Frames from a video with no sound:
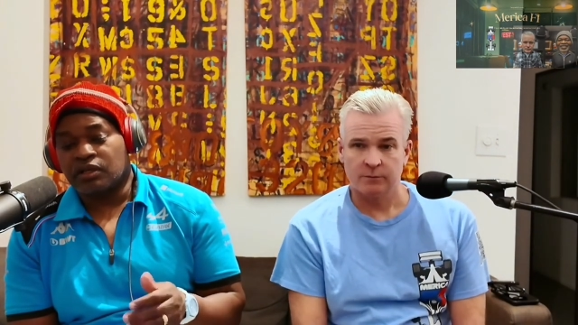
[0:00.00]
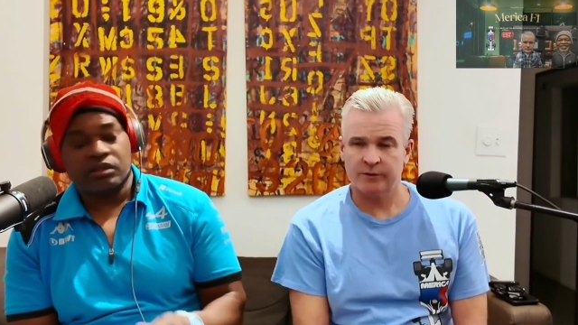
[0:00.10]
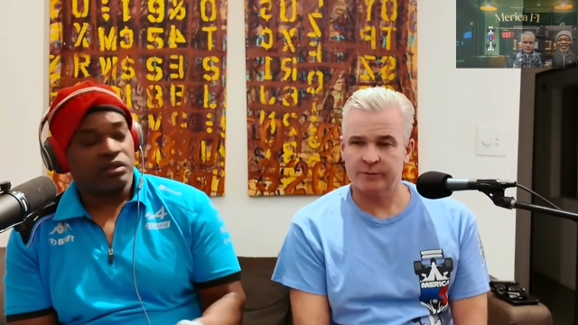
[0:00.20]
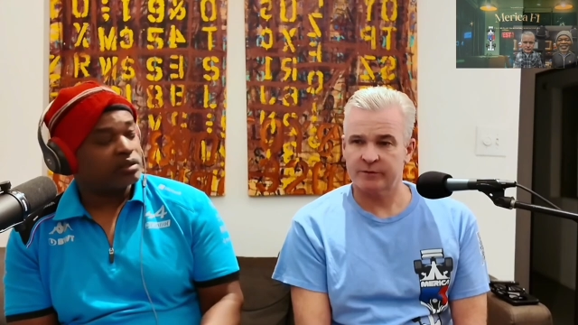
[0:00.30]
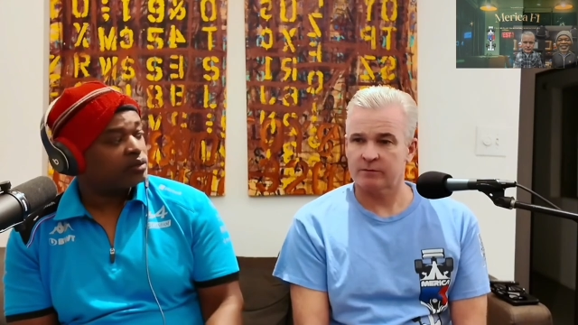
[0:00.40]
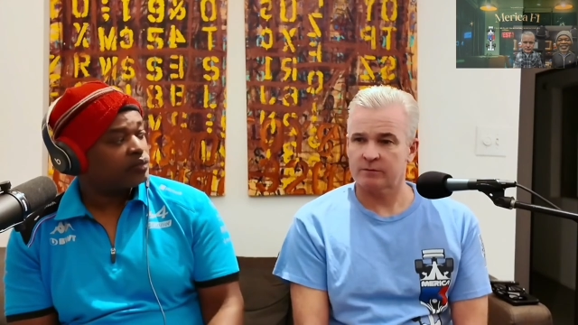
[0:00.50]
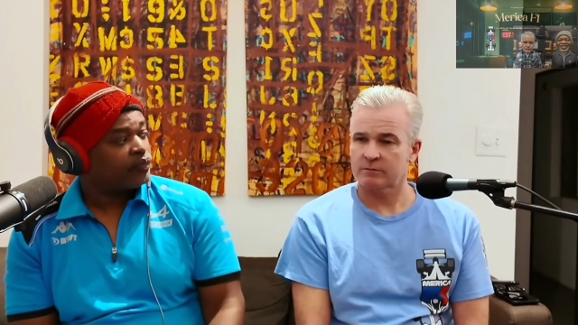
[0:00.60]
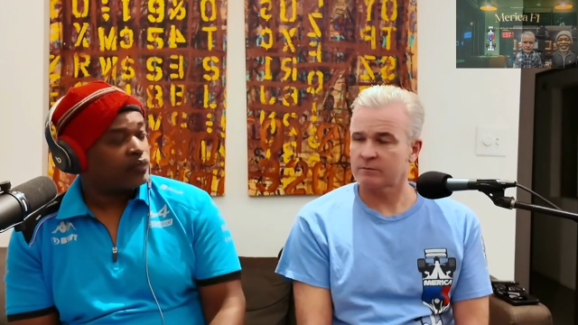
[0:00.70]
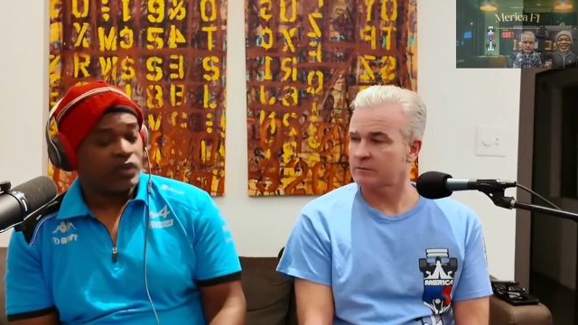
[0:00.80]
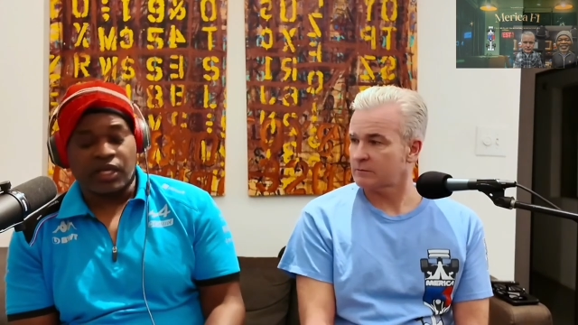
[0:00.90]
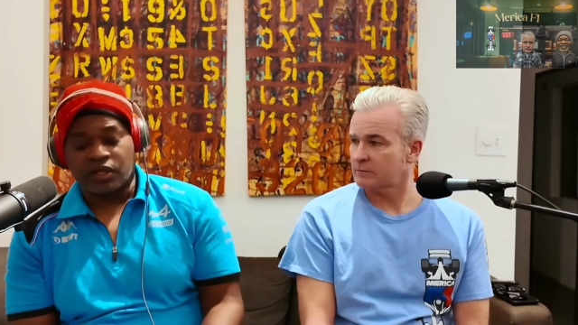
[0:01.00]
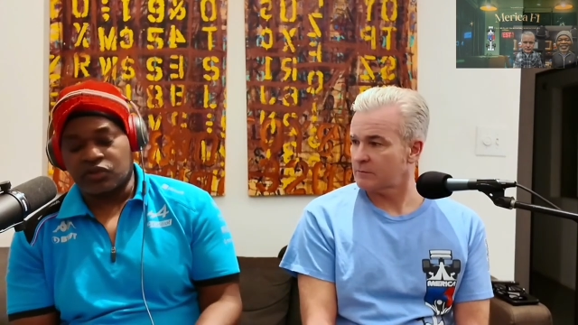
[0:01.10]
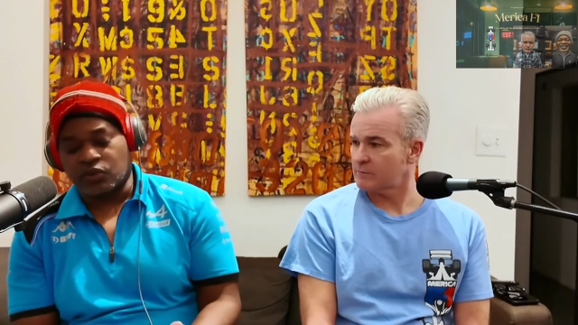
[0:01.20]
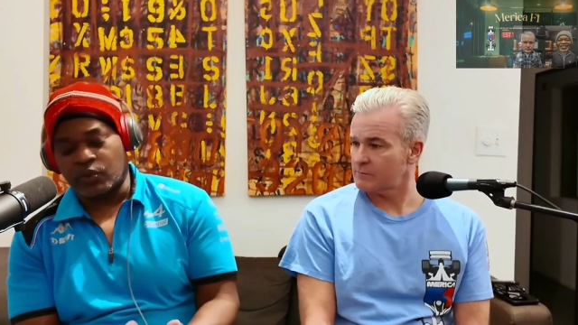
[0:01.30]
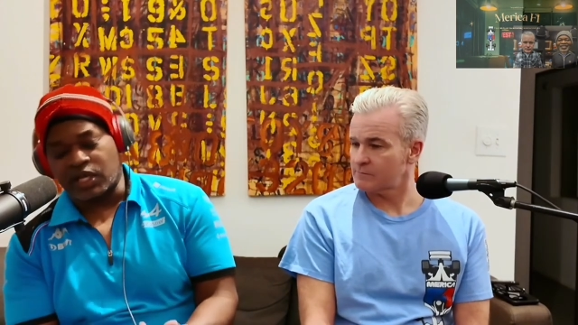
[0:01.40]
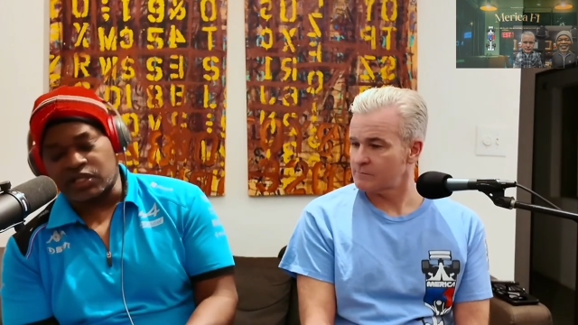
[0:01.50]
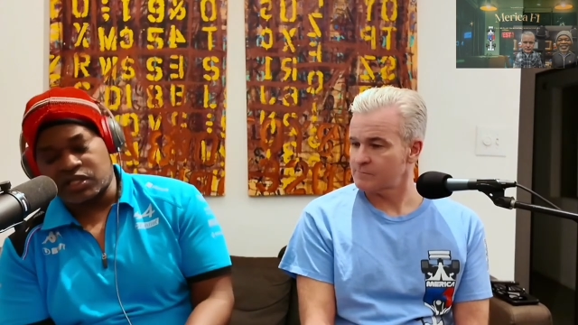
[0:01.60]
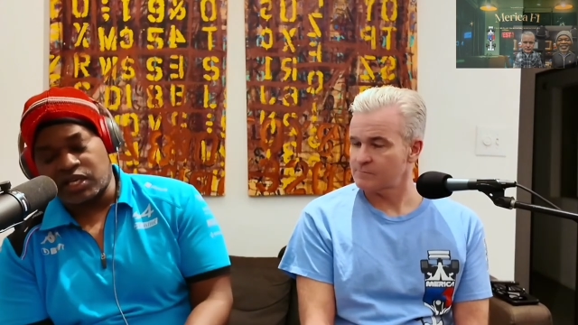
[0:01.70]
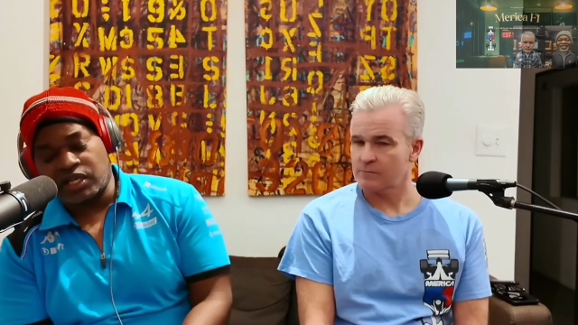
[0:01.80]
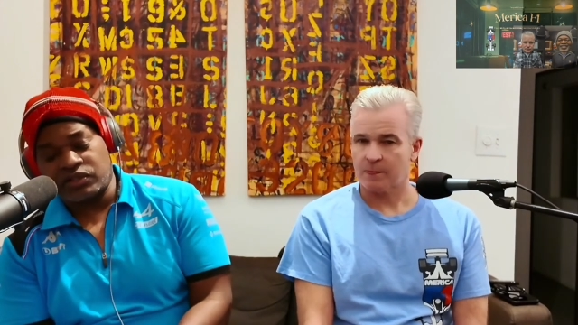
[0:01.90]
Speaker 1: What do you mean? Like, so we got
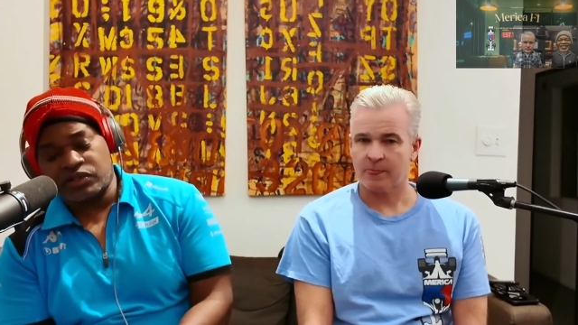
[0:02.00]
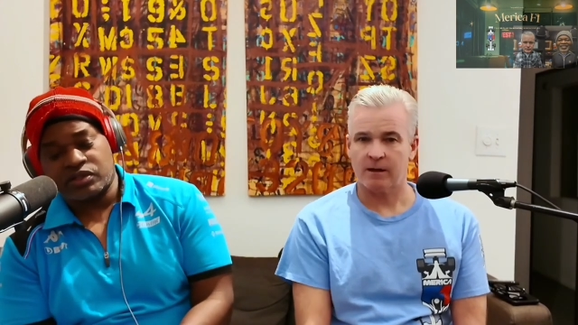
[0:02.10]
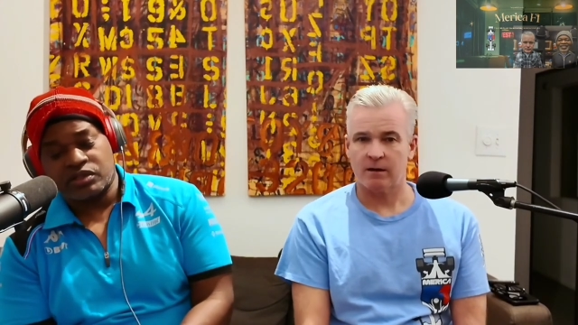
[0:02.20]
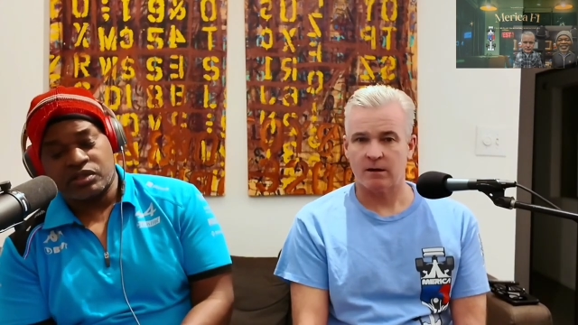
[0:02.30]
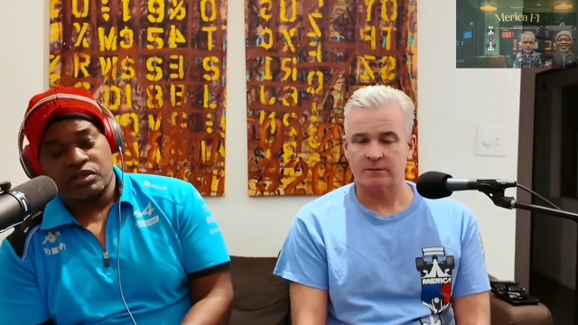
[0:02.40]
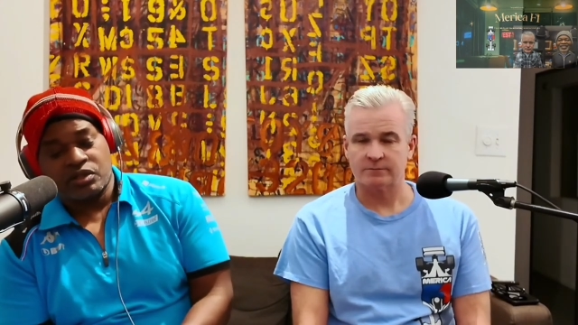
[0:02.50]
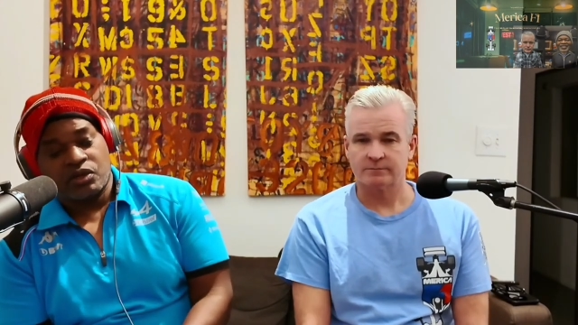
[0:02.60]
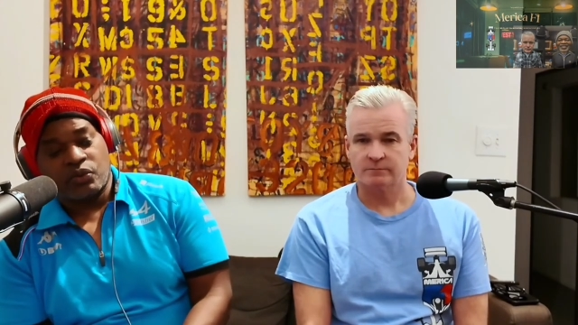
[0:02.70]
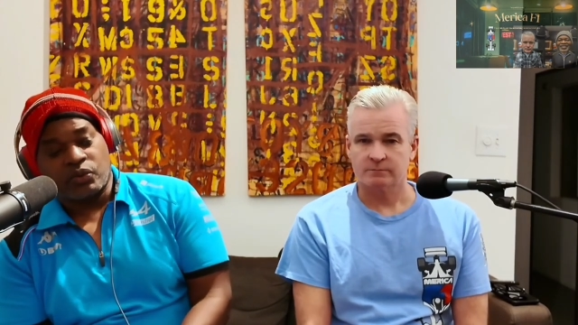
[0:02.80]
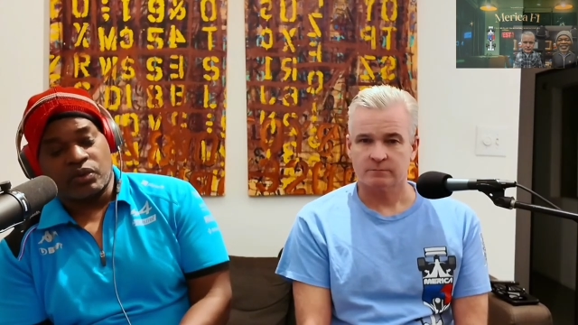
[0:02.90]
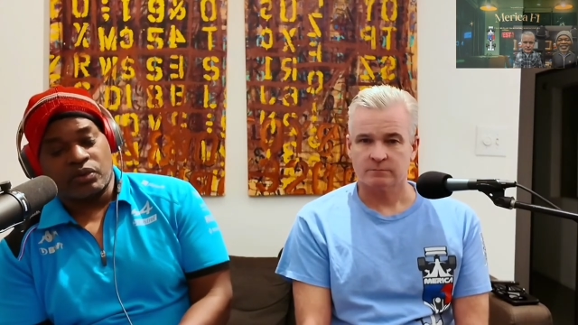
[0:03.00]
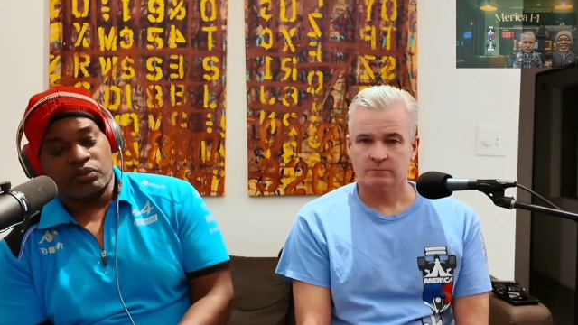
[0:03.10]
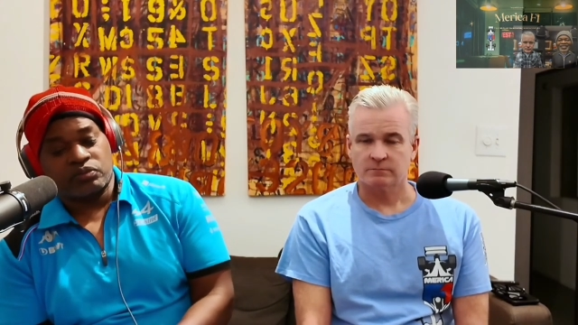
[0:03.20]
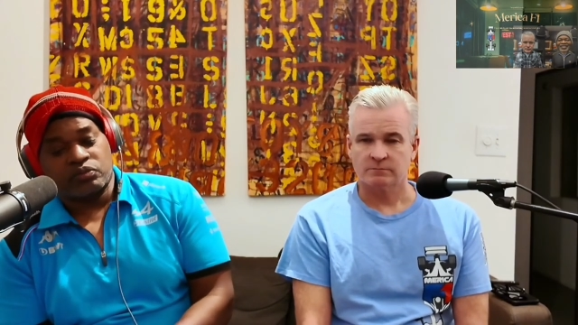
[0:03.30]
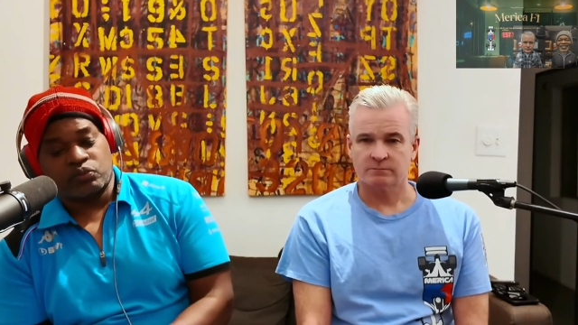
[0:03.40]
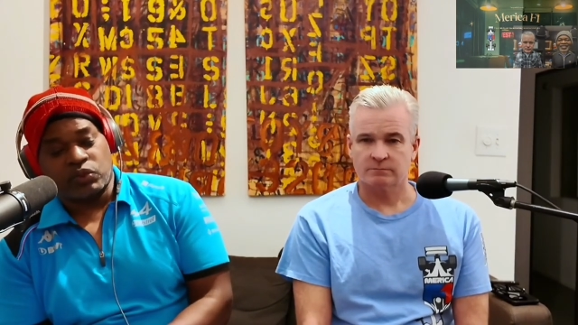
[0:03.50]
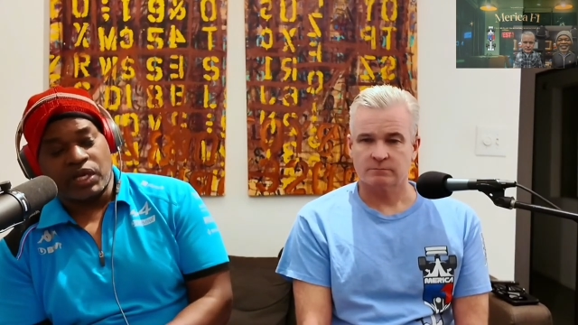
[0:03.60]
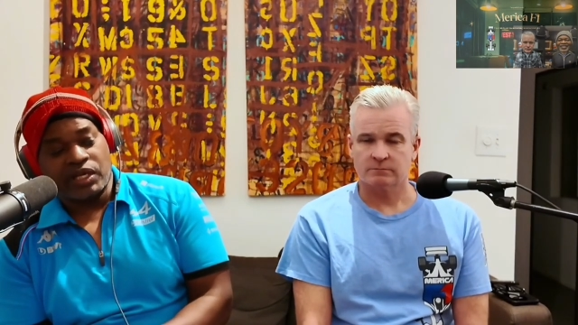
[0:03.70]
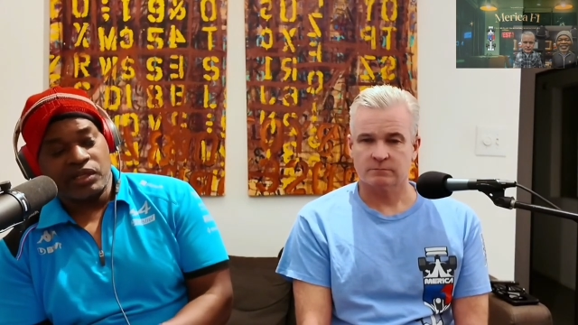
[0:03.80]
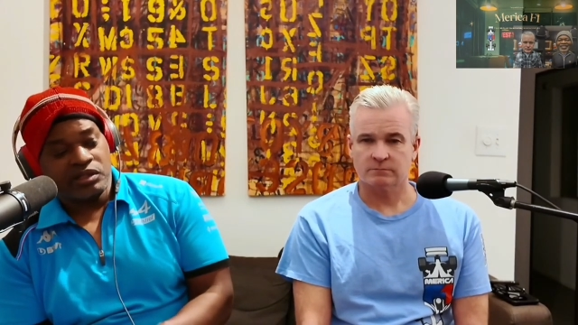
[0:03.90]
Sainz,
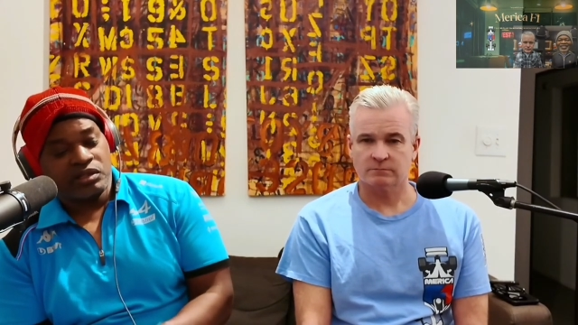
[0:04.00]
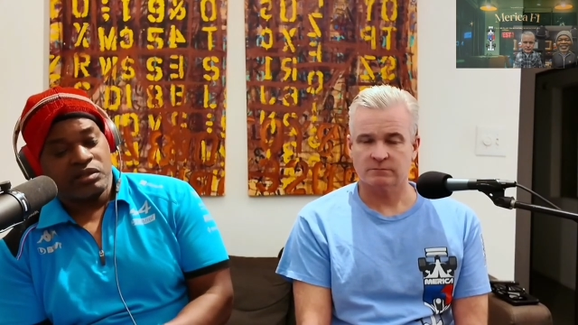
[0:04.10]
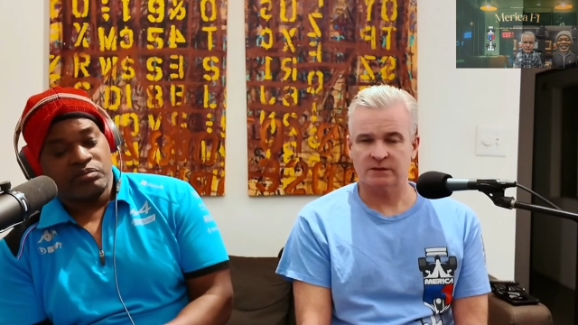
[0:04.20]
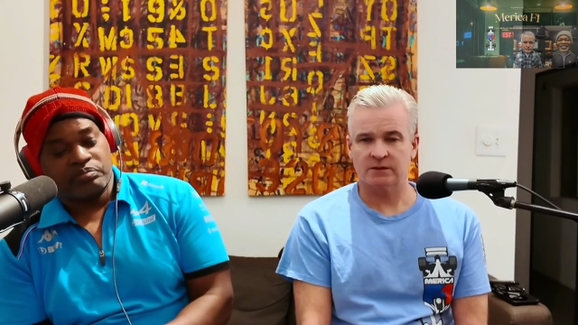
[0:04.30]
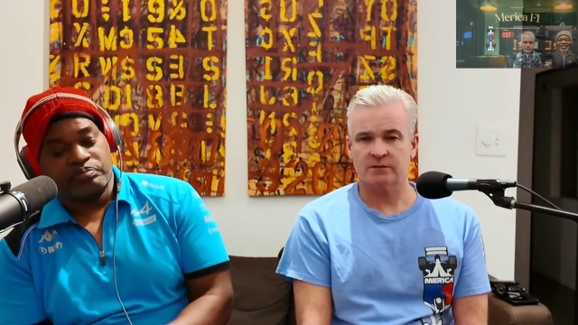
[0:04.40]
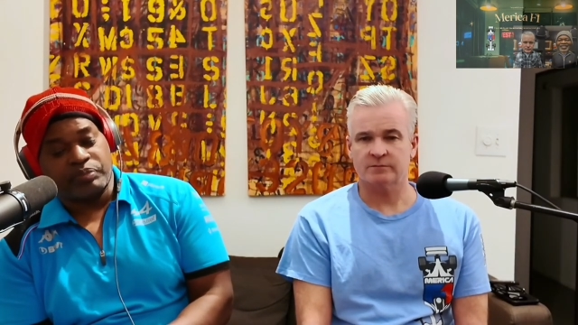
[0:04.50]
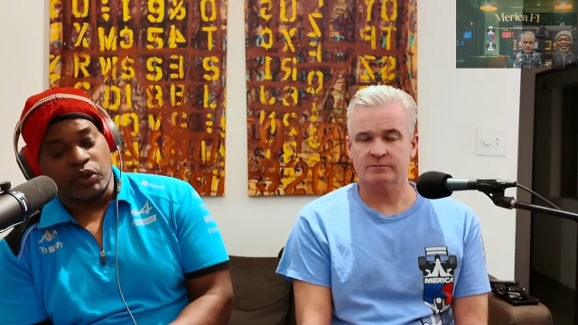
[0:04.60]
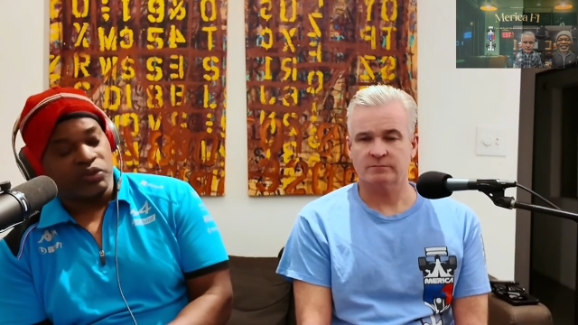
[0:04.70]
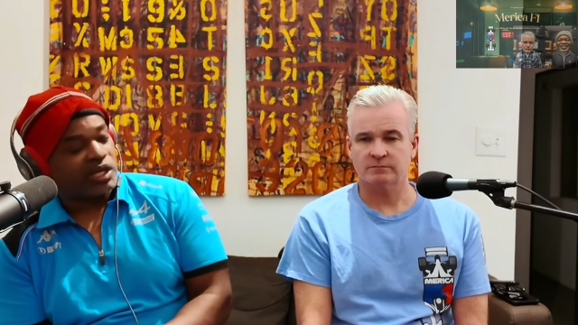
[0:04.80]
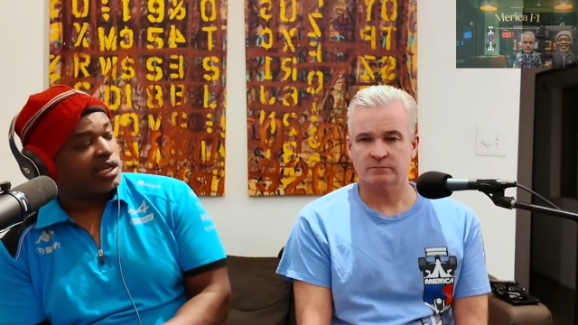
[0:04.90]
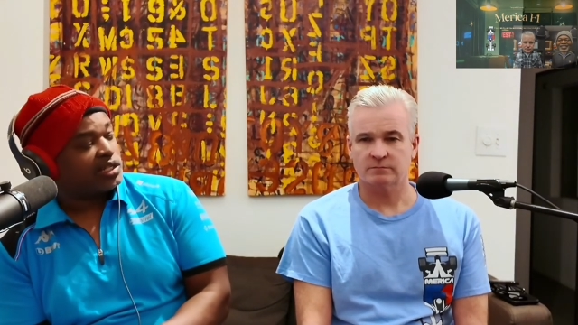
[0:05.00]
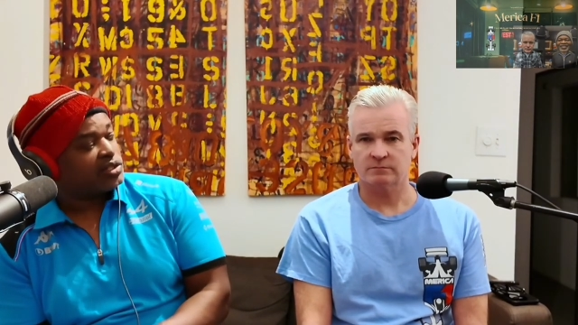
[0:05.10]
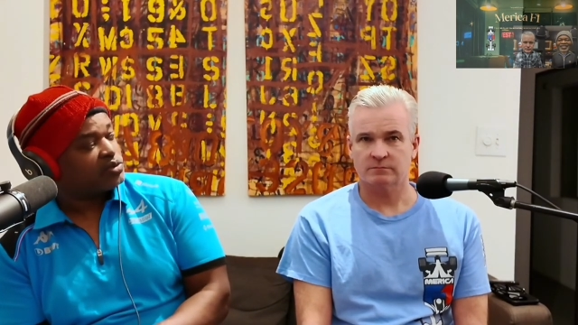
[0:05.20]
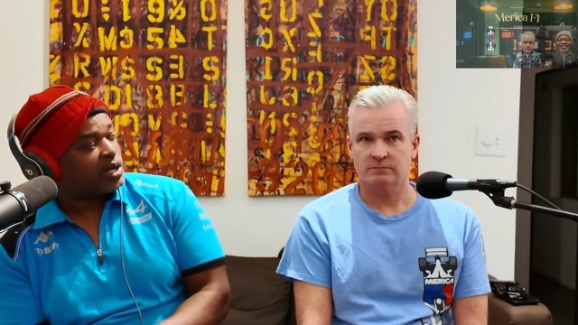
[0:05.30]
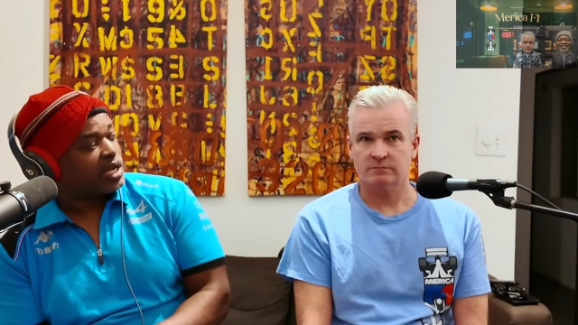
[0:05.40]
right? Yeah. Bottas,